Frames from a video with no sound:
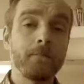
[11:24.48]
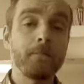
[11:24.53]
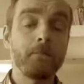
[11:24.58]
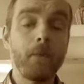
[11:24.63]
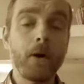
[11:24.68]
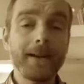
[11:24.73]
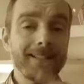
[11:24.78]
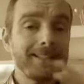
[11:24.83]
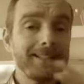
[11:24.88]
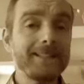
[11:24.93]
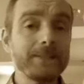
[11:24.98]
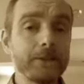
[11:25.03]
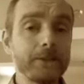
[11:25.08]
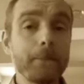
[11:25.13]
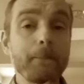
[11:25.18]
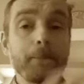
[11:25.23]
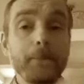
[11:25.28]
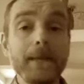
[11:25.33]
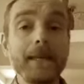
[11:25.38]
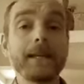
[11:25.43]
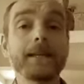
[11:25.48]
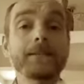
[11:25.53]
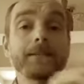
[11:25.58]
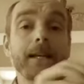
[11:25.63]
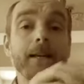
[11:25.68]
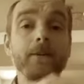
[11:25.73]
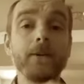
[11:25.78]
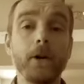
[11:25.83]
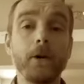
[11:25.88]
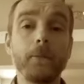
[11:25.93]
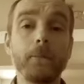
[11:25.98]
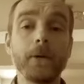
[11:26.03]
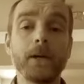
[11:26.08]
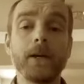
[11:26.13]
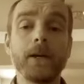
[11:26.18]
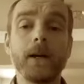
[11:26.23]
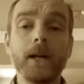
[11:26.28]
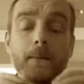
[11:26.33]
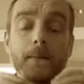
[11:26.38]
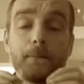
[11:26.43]
my system picks that up
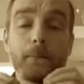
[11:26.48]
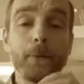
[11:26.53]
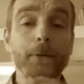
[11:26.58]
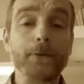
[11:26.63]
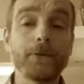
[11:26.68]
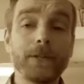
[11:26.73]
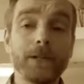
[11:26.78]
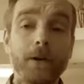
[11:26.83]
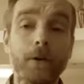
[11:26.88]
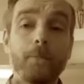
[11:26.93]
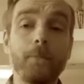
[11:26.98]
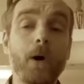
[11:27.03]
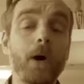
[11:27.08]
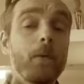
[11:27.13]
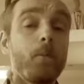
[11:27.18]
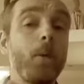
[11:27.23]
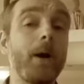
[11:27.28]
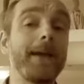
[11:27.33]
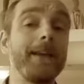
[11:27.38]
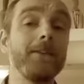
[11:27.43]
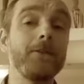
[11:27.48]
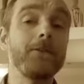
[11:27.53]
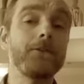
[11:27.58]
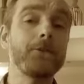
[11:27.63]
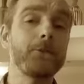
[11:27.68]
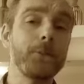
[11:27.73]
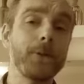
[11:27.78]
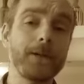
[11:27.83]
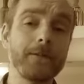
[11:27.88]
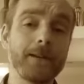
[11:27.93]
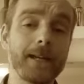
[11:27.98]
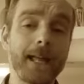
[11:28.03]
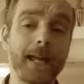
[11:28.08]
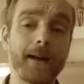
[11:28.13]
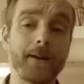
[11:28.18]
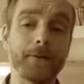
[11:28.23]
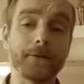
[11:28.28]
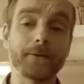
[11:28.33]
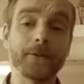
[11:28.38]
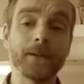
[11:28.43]
and it puts it on my weight loss Twitter
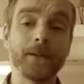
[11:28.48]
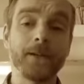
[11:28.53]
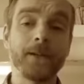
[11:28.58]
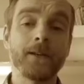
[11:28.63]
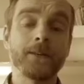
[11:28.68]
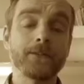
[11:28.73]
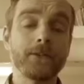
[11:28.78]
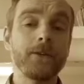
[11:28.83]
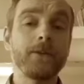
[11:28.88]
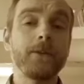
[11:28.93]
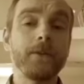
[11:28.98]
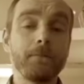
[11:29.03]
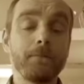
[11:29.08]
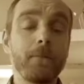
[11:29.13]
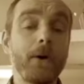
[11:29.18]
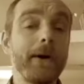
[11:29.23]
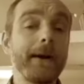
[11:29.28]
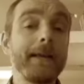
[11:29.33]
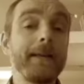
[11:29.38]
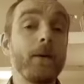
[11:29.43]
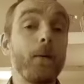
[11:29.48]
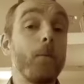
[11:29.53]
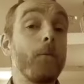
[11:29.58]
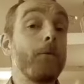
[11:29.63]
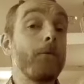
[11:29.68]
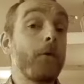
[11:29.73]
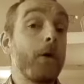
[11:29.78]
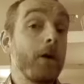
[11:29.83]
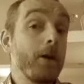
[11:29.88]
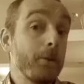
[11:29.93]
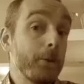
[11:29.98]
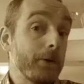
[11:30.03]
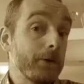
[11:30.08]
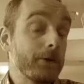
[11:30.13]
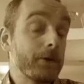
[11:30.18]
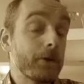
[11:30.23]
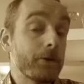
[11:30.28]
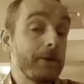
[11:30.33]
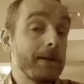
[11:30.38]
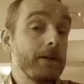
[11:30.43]
account, so that my
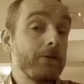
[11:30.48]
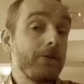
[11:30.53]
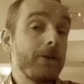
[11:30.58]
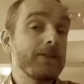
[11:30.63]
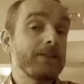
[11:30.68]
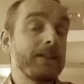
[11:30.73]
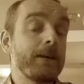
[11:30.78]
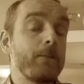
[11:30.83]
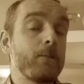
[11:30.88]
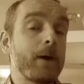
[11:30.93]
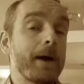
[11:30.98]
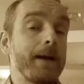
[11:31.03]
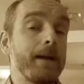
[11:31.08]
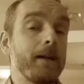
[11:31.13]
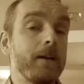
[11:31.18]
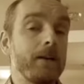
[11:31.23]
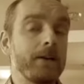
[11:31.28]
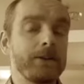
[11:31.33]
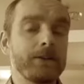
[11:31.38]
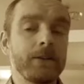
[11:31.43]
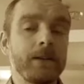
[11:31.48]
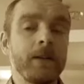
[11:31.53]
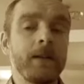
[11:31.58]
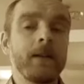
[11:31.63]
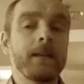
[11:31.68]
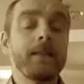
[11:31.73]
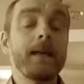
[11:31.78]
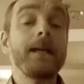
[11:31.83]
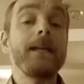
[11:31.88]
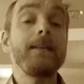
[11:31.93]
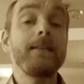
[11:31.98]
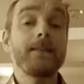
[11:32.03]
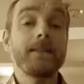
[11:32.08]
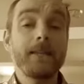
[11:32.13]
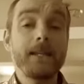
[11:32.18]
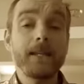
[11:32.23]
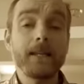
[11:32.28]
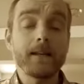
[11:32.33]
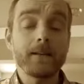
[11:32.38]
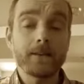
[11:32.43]
followers that are interested in weight loss, they
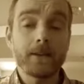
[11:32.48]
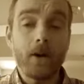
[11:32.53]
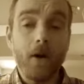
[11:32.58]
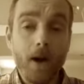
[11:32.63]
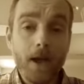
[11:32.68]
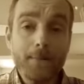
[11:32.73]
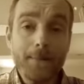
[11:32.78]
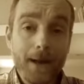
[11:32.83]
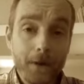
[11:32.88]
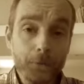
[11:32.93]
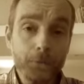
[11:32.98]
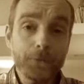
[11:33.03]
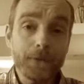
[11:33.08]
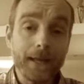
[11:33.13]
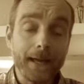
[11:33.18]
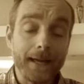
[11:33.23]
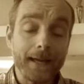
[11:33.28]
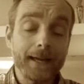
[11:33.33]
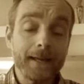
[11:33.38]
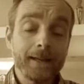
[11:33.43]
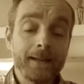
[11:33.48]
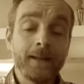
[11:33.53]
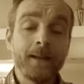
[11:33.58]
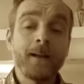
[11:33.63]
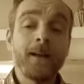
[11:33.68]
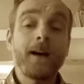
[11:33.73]
think that I'm out there